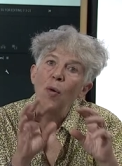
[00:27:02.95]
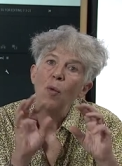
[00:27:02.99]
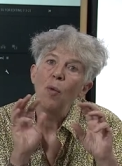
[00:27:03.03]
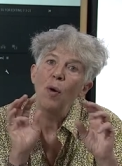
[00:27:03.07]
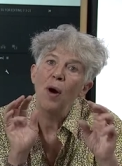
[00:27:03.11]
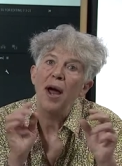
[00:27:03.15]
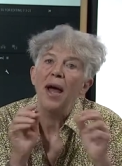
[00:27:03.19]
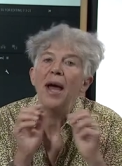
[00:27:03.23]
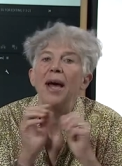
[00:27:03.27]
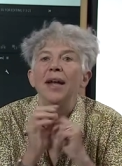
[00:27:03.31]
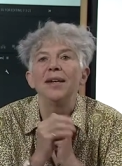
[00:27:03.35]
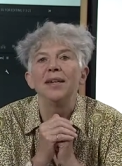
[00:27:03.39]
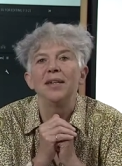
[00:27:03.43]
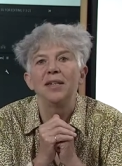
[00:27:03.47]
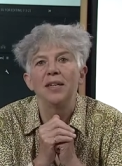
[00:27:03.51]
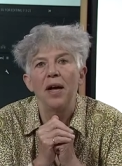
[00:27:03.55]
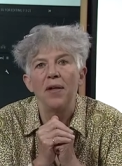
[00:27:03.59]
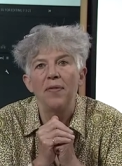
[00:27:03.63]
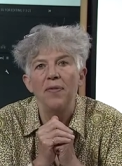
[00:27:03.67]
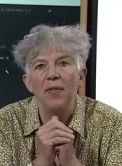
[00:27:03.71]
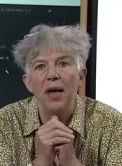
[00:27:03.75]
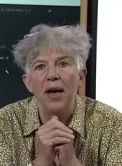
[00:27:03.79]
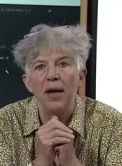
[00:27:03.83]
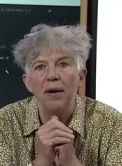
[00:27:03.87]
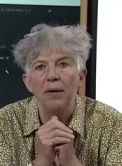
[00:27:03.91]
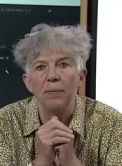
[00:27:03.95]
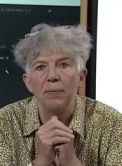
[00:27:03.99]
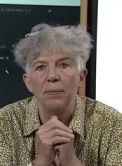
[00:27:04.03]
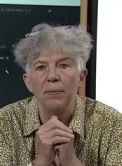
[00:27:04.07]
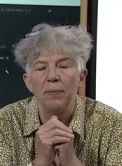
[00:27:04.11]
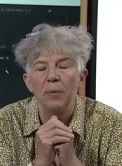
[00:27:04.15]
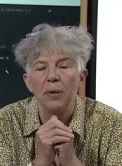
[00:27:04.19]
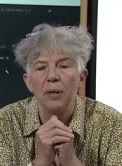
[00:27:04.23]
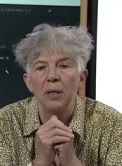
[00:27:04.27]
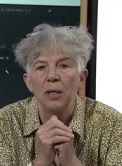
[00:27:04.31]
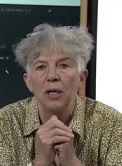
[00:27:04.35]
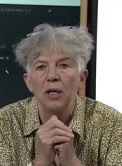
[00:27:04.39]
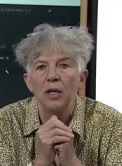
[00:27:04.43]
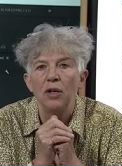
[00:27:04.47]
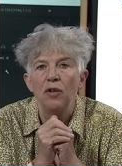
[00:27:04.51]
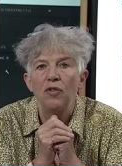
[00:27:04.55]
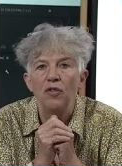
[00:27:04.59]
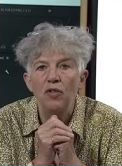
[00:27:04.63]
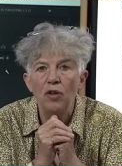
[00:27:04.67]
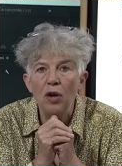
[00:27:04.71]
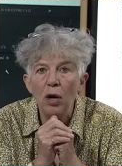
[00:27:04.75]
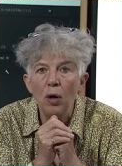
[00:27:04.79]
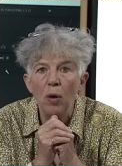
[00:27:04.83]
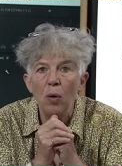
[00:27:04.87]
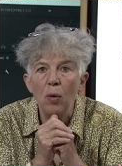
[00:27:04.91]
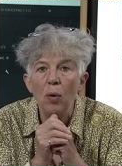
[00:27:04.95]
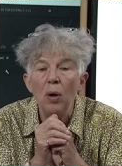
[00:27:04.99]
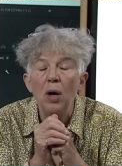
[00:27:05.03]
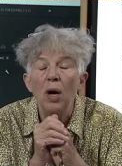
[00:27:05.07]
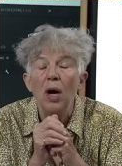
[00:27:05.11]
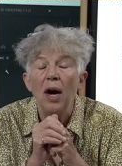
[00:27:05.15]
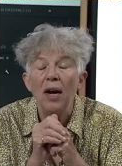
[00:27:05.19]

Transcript: where I hadn't done that. So